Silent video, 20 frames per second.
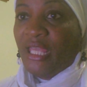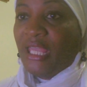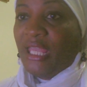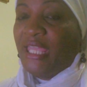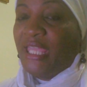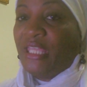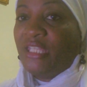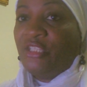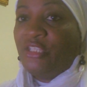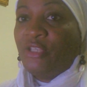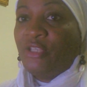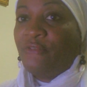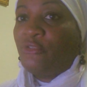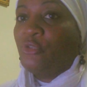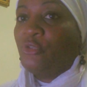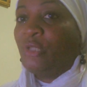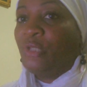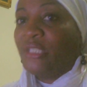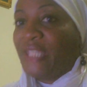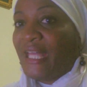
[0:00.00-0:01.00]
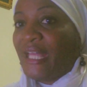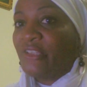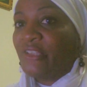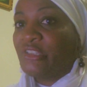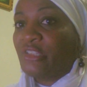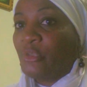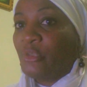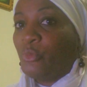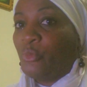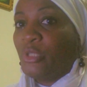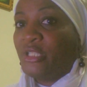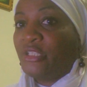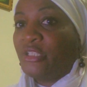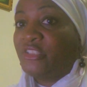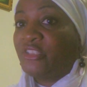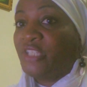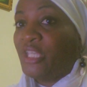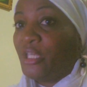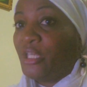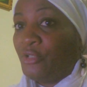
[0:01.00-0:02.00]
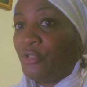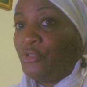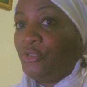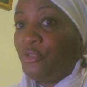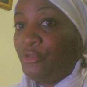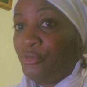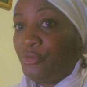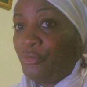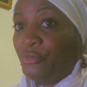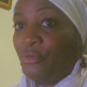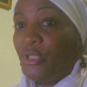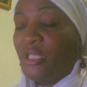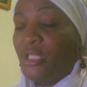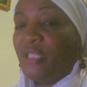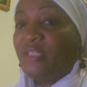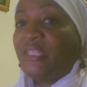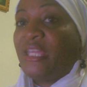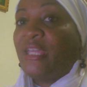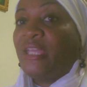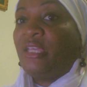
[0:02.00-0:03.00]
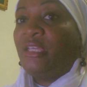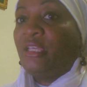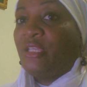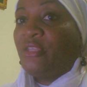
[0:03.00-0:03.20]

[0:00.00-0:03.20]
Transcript: And if you allow someone to tell you that,